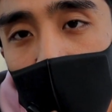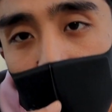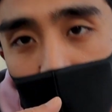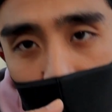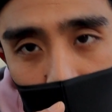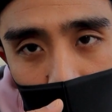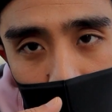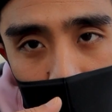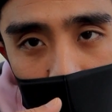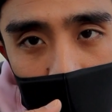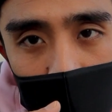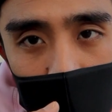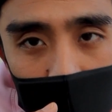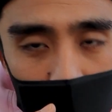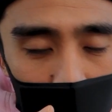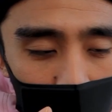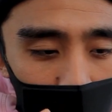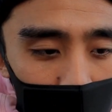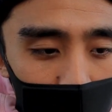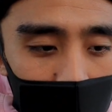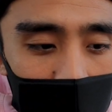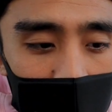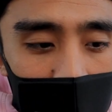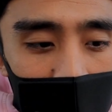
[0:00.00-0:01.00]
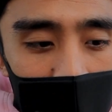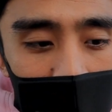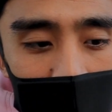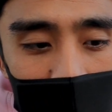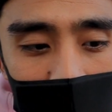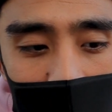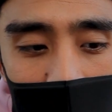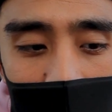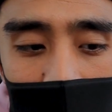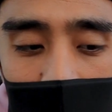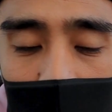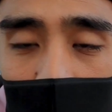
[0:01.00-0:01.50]
phone. So
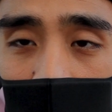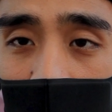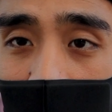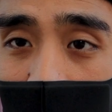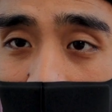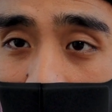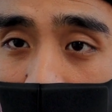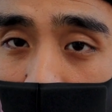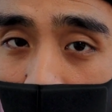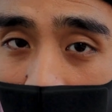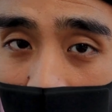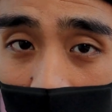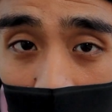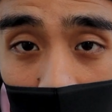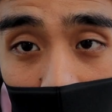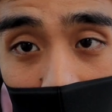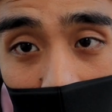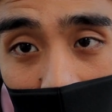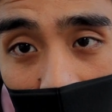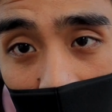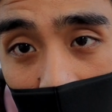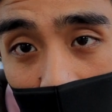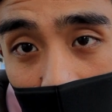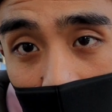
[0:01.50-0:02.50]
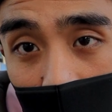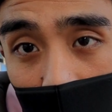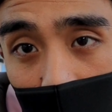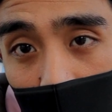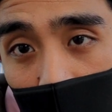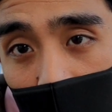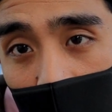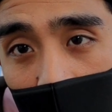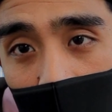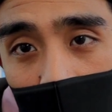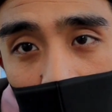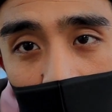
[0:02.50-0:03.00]
yeah, this is one of my
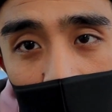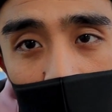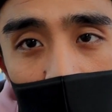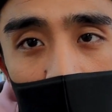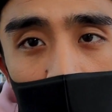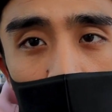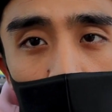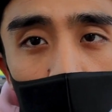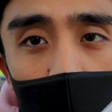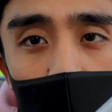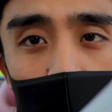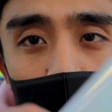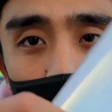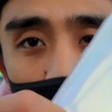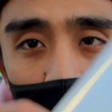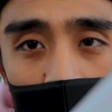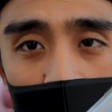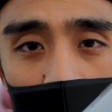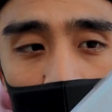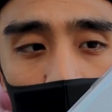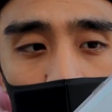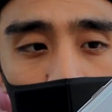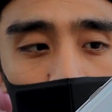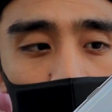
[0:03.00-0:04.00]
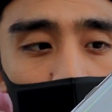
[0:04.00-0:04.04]
favorite equipment